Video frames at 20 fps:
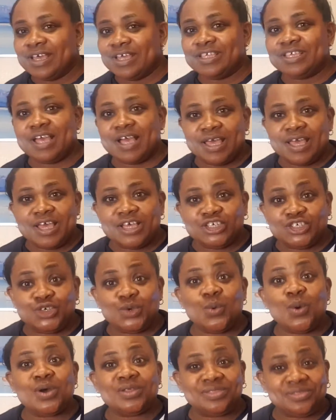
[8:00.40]
Yeah, she
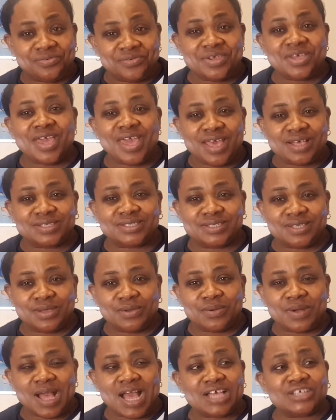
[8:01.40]
wore
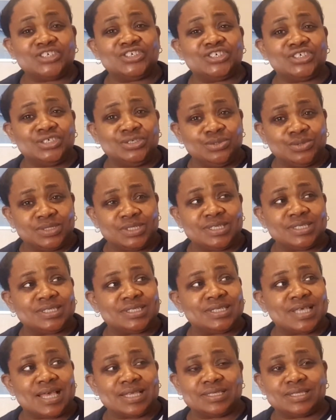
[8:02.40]
3XL and she uses
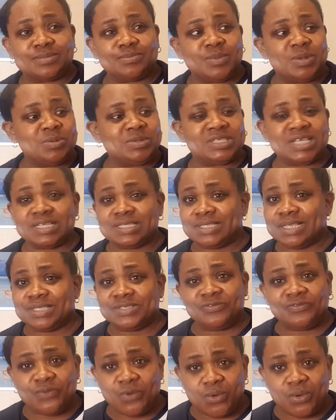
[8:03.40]
maybe it says
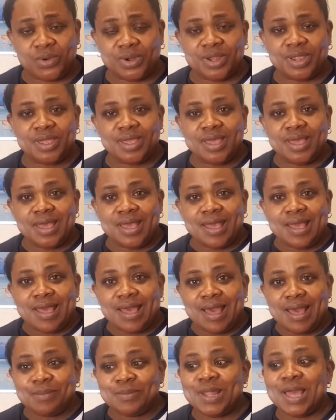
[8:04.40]
34.
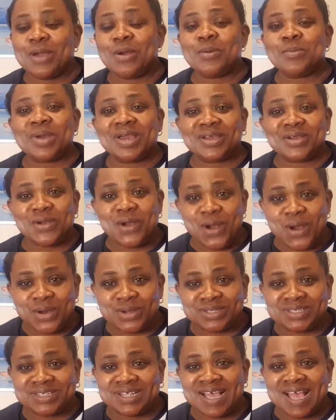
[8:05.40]
I'm like, oh my
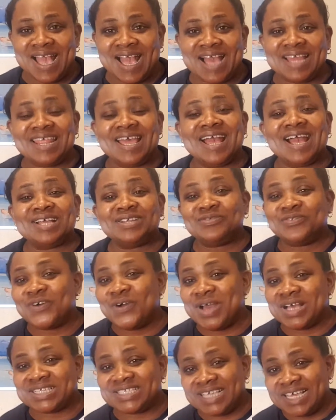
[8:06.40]
God. And I had
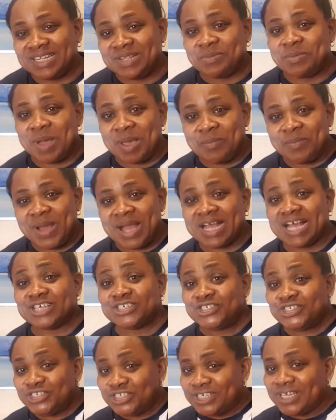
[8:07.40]
4XL in my bag and
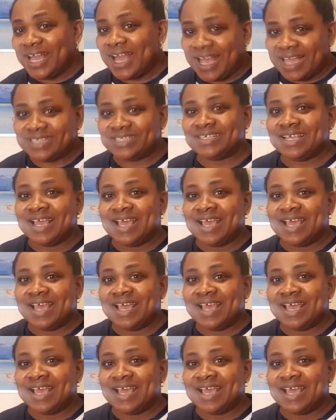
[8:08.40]
she had